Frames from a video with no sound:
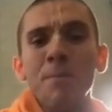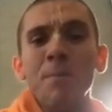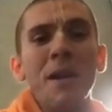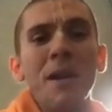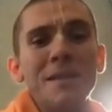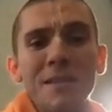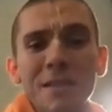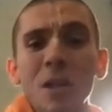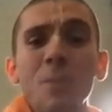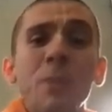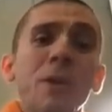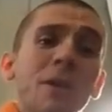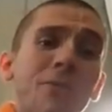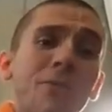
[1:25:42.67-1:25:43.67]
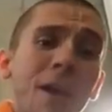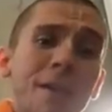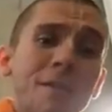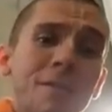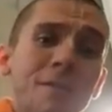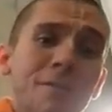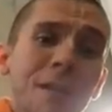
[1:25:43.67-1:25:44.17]
But it still
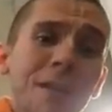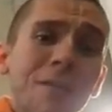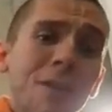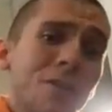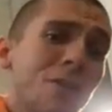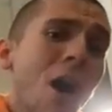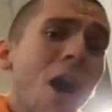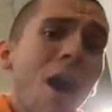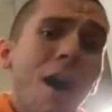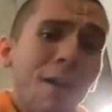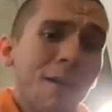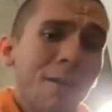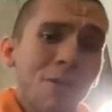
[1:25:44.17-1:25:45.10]
purifies you. Even a dog